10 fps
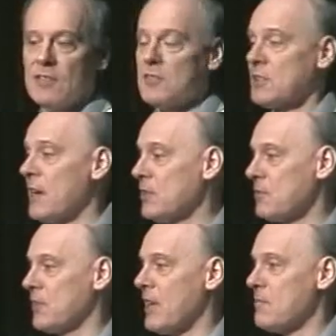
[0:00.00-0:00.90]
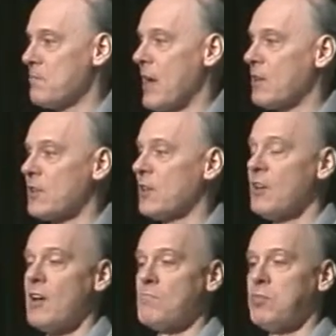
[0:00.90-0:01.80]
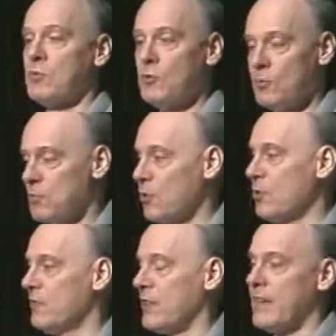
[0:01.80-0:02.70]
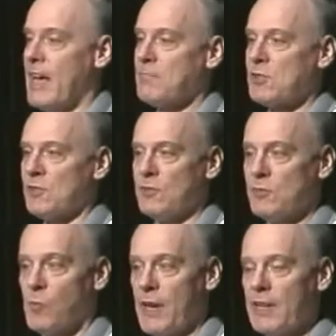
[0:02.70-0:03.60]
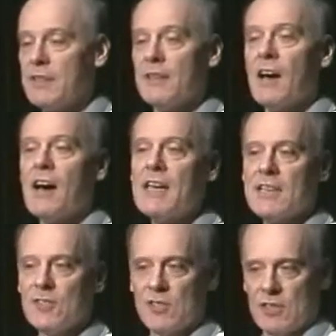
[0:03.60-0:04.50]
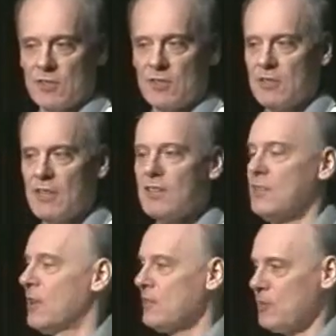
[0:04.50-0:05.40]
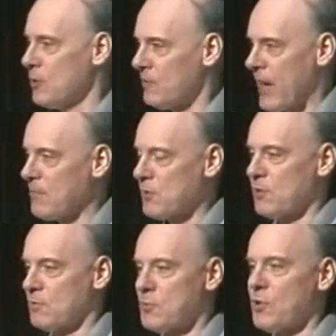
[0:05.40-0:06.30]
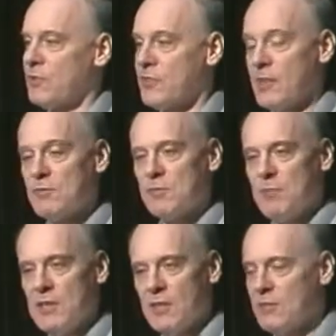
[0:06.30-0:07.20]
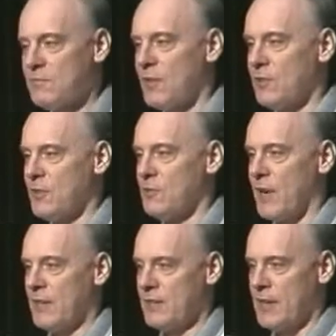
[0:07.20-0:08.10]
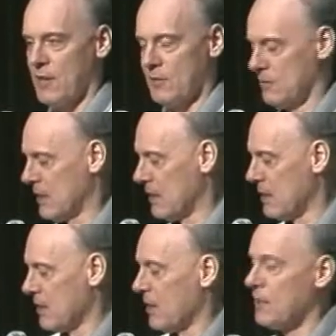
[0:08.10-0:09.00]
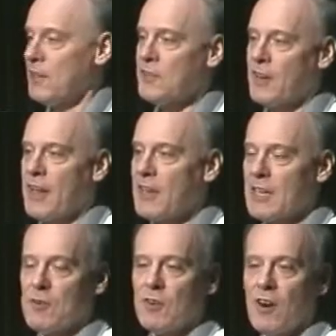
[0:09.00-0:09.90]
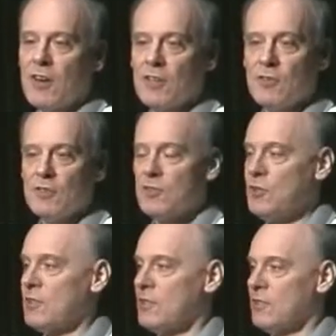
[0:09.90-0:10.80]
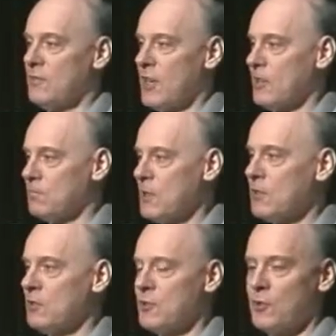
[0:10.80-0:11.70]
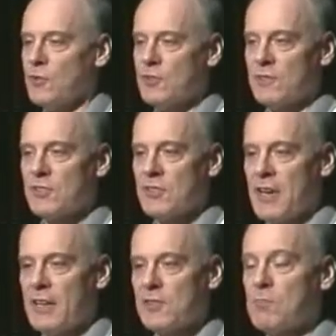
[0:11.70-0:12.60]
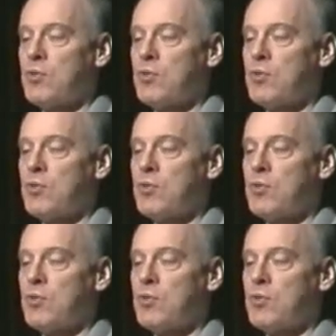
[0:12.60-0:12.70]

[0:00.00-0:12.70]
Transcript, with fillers: Science, for that matter, cannot prove in an absolute way that I exist None of you have absolute proof that I'm speaking in front of you right now. On the other hand, I would argue that you can develop with the tools of science a